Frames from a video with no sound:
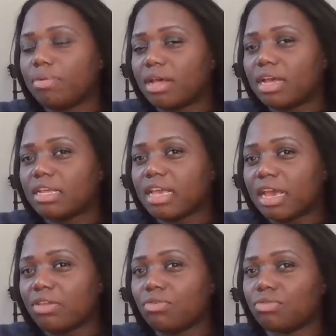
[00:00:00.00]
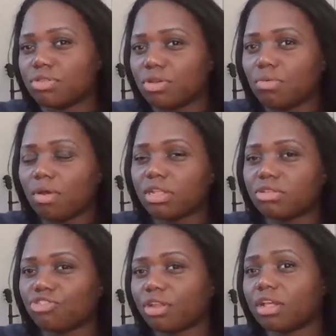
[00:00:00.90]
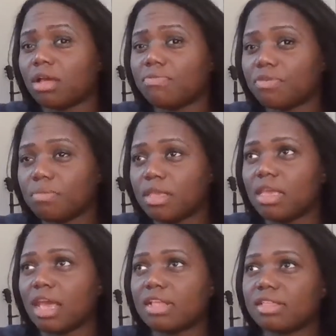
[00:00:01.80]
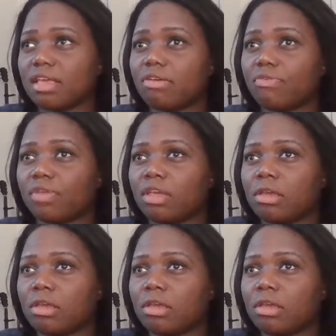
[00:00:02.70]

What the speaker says: but yet you still wanted to try to come for me as if